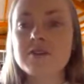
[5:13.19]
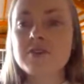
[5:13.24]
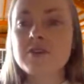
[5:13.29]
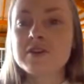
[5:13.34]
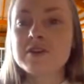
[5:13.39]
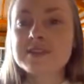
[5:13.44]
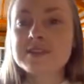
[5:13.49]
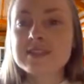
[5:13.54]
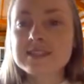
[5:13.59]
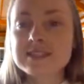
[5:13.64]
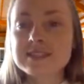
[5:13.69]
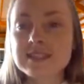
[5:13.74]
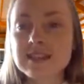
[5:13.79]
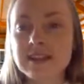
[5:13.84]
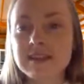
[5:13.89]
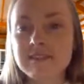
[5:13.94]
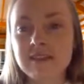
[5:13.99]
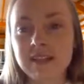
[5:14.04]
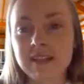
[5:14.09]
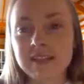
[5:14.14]
First is
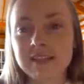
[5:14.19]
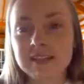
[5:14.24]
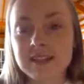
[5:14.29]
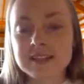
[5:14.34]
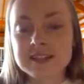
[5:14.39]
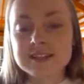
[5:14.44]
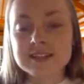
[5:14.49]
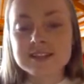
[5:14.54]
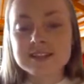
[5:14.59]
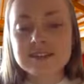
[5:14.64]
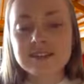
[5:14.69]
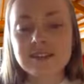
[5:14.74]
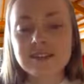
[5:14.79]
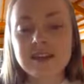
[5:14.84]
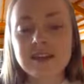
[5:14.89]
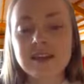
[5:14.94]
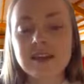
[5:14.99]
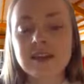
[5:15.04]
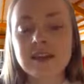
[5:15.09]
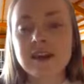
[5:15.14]
the validation,
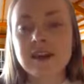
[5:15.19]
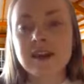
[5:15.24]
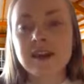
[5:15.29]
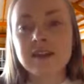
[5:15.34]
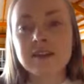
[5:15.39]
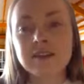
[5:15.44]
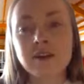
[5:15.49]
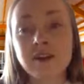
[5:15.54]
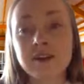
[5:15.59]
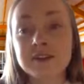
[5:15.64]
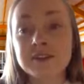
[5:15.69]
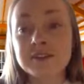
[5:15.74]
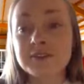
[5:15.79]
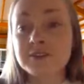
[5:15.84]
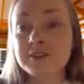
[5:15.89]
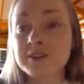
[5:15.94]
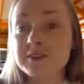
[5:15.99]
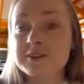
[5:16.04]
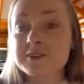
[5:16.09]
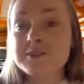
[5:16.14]
talking
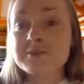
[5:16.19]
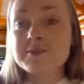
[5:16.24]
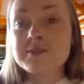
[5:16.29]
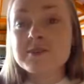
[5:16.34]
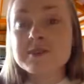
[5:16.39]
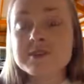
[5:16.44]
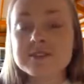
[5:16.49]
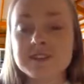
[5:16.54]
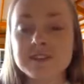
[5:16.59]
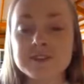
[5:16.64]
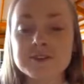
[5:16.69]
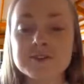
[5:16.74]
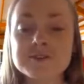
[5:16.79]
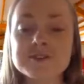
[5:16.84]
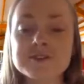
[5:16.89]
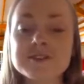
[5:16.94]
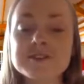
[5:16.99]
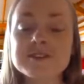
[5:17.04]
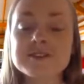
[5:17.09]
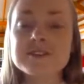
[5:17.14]
to customers and
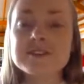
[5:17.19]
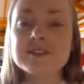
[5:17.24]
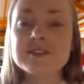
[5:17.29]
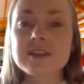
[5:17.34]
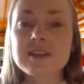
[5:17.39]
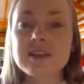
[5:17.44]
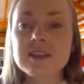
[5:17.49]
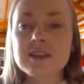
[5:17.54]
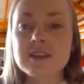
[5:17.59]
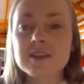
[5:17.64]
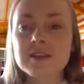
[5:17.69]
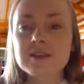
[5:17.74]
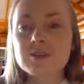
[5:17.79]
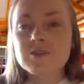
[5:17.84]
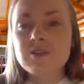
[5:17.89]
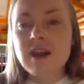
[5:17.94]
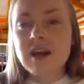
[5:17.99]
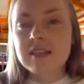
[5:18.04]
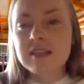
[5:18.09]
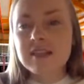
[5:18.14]
users
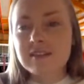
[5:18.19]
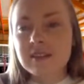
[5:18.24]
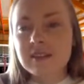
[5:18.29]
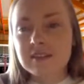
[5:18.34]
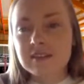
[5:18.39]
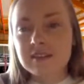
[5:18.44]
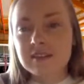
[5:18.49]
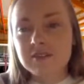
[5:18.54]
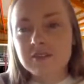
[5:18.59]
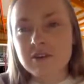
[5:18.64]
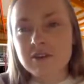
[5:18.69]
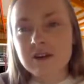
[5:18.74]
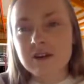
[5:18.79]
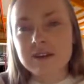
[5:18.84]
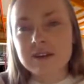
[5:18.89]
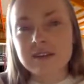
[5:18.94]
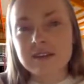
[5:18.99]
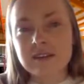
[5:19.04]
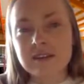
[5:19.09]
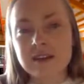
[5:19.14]
to validate if your
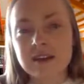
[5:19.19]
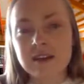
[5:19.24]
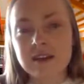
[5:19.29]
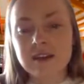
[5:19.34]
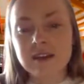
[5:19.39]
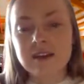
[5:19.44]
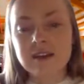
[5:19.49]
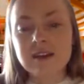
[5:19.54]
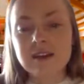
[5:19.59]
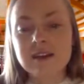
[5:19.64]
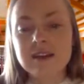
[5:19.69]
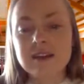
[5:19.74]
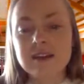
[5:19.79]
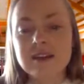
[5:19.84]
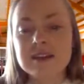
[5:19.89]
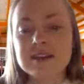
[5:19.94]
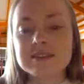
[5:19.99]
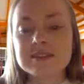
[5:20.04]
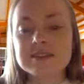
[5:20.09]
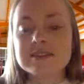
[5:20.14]
idea
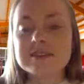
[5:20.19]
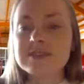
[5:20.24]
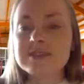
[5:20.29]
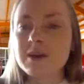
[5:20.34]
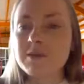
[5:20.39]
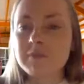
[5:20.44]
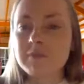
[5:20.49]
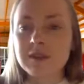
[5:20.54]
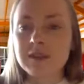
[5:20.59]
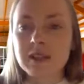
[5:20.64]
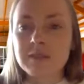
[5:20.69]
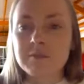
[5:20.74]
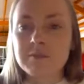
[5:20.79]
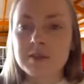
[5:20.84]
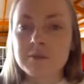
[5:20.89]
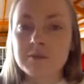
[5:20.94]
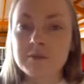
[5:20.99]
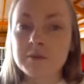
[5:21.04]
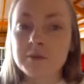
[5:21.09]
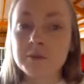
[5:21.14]
is something that
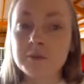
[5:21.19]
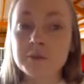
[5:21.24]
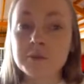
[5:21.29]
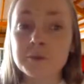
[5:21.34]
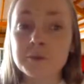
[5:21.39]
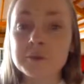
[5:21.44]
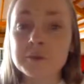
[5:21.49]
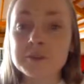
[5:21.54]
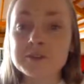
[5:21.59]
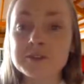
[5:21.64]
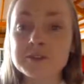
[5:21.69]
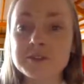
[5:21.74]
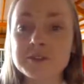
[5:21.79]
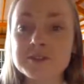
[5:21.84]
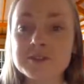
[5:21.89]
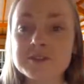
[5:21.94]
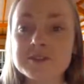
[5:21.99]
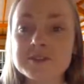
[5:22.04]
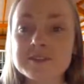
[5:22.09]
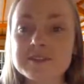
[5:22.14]
people would want to
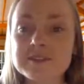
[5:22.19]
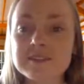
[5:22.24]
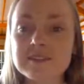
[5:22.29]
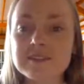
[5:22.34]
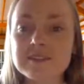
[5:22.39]
use.